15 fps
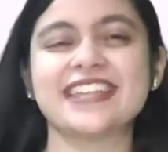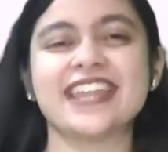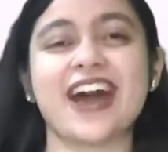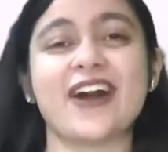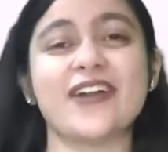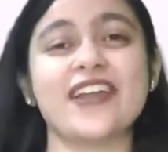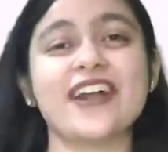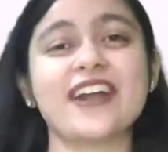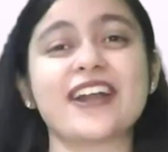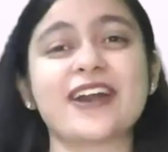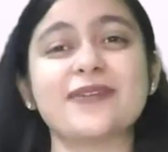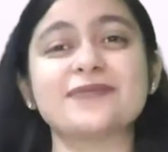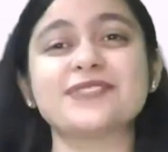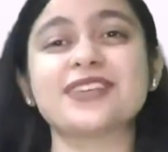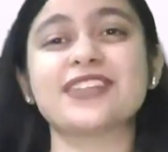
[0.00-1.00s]
Now here
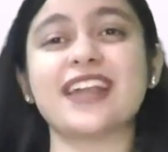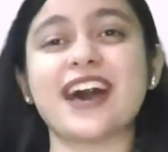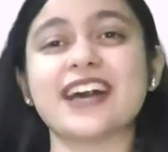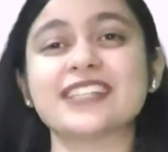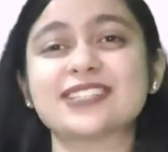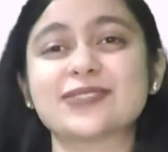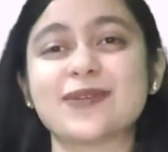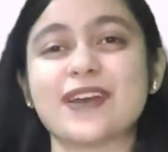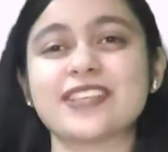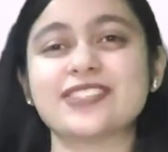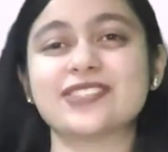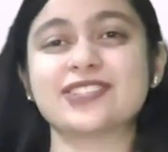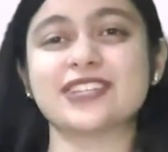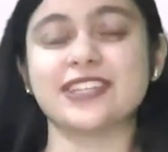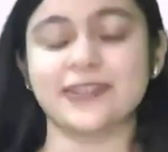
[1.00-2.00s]
comes your last
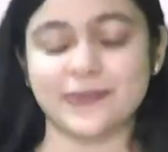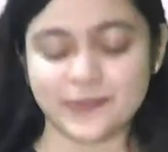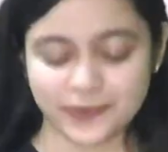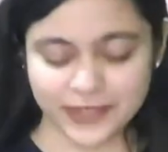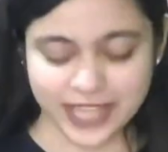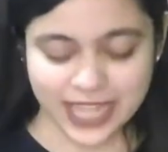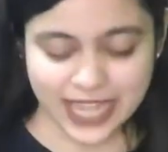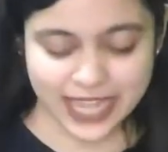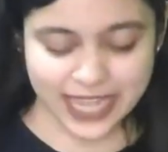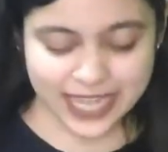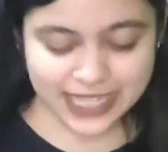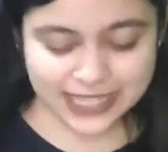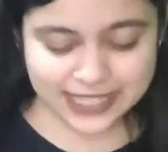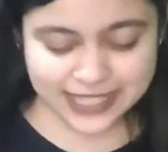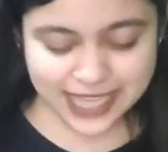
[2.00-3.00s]
question.
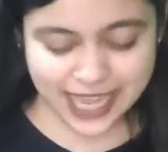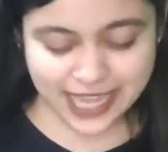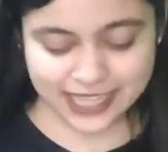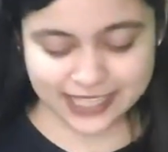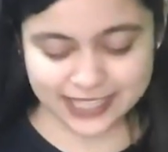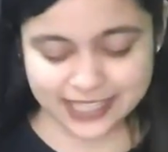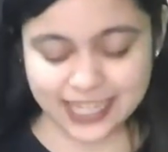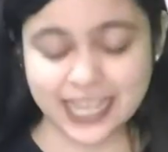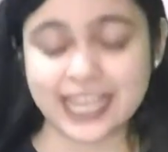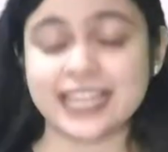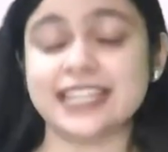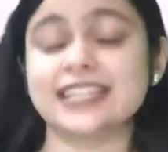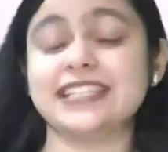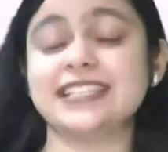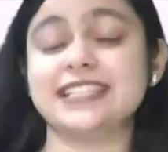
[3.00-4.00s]
It says,
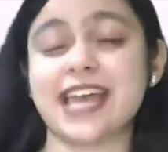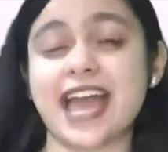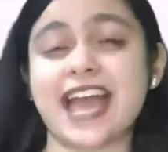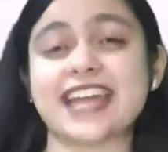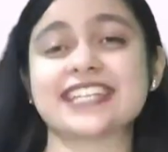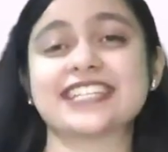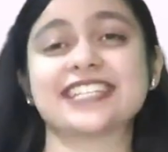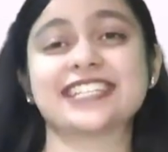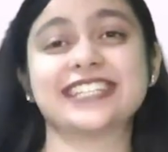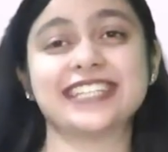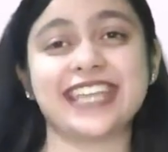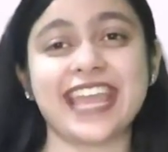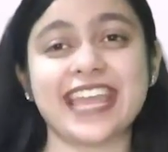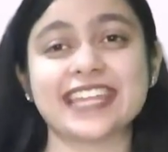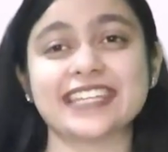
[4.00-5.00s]
dash
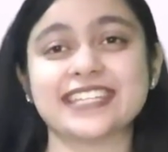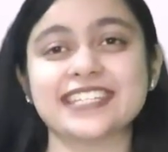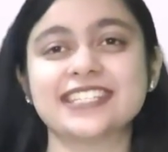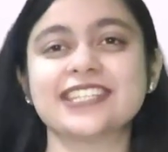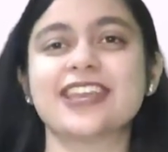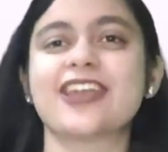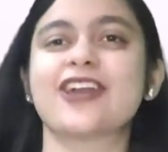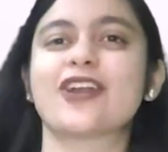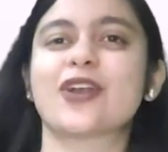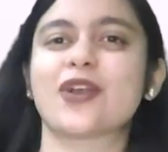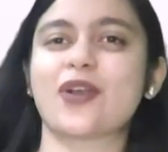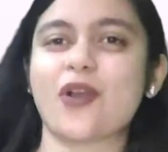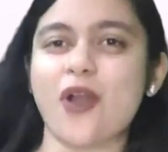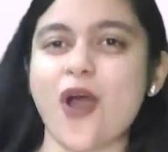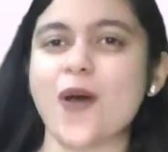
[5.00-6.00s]
Kind
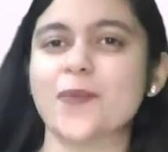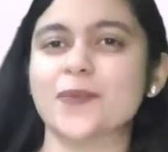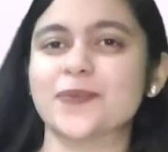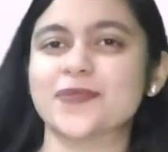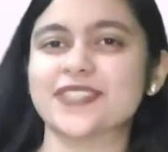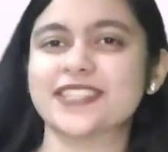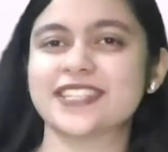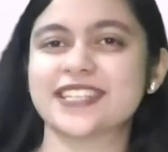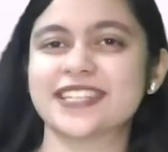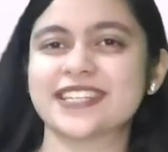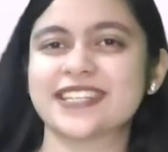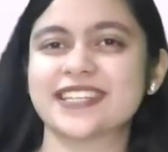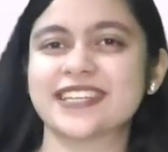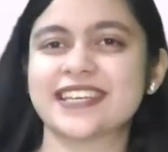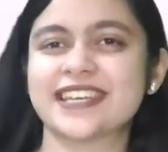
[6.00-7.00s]
kommt.
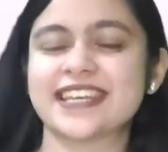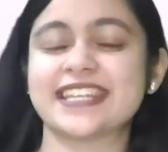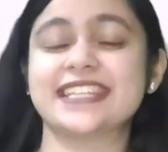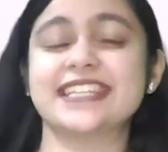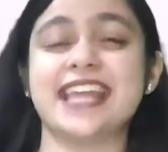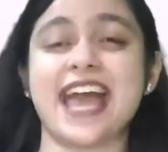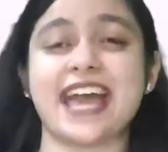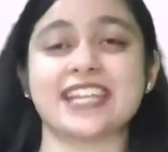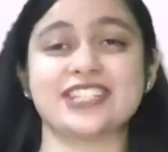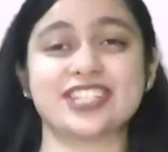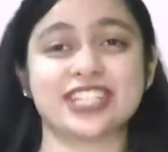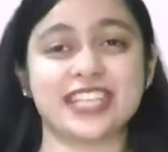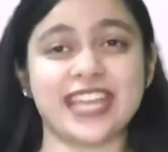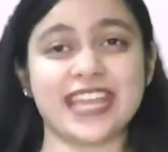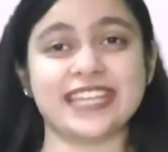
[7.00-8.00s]

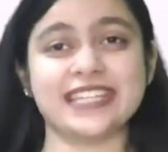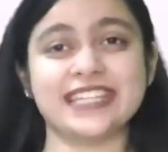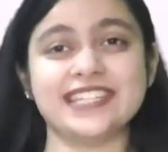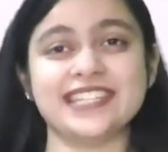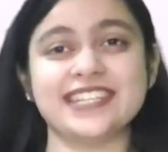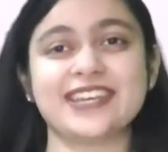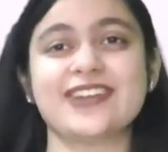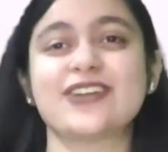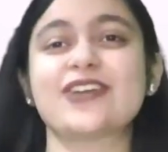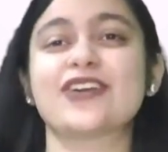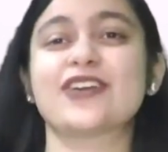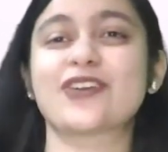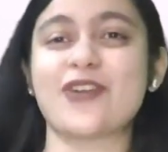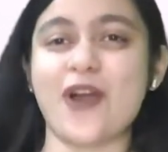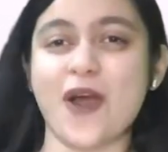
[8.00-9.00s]
Dash Kind
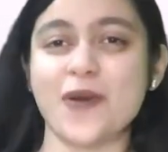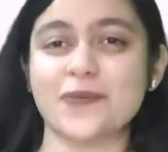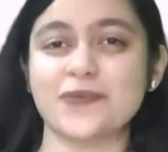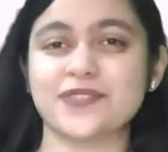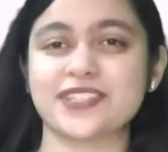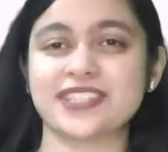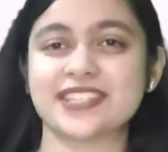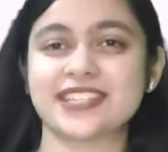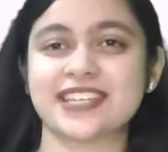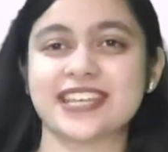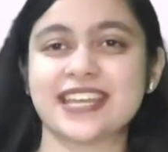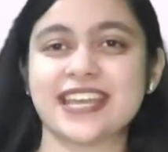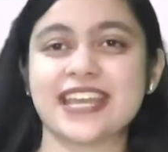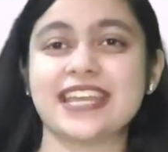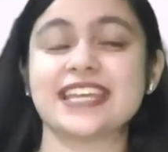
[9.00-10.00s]
kommt.
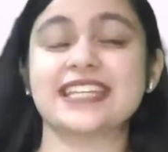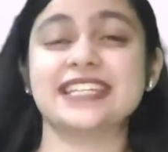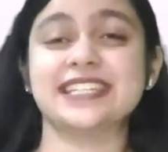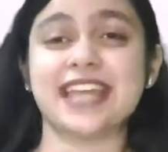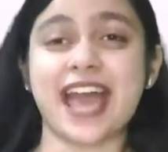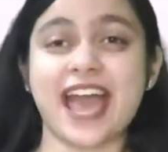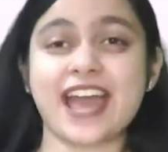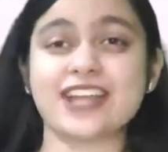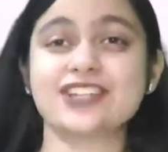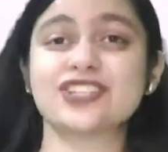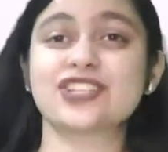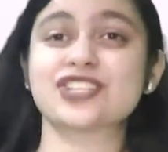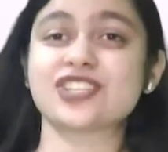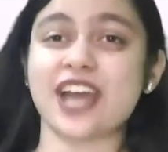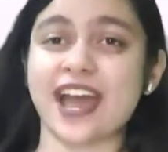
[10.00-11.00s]

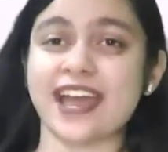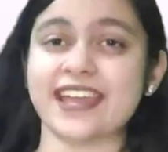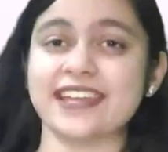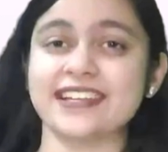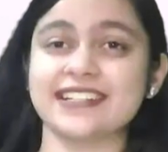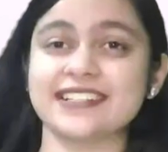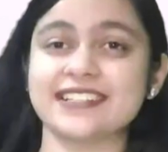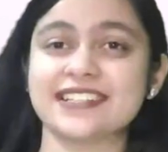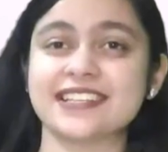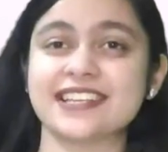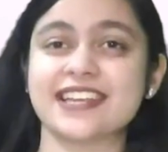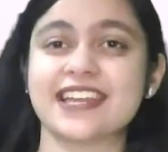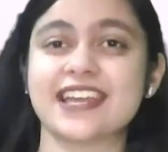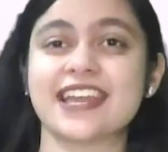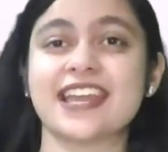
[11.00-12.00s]
Dash child
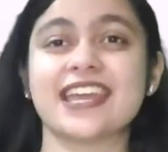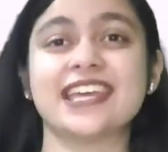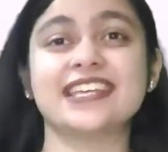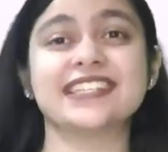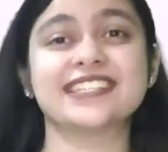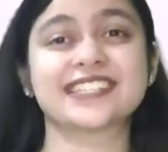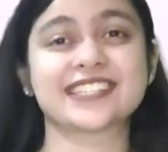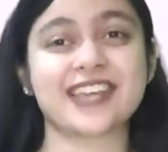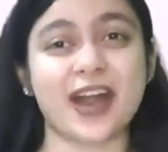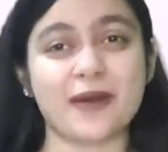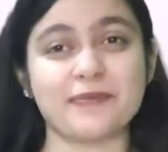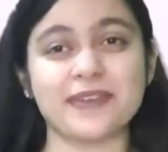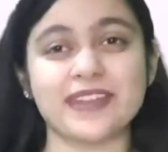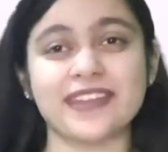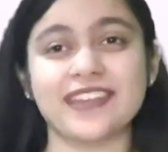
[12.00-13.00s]
is
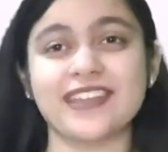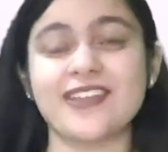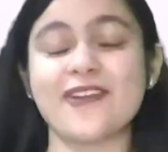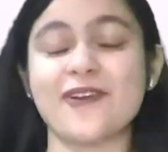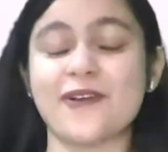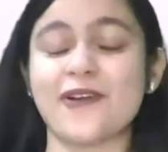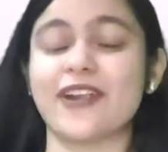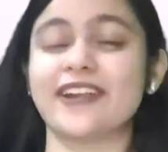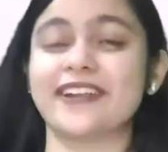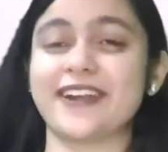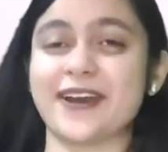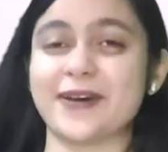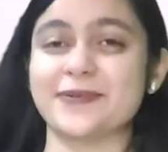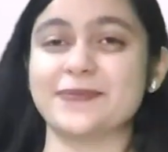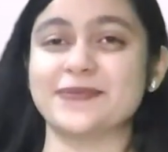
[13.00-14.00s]
coming or
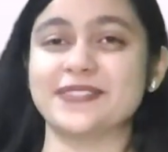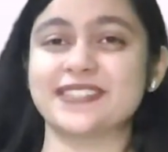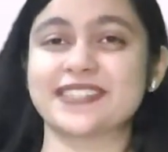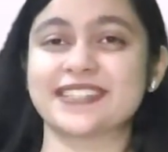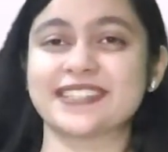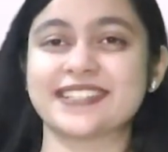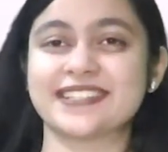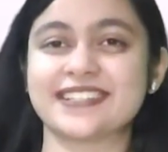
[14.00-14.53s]
comes.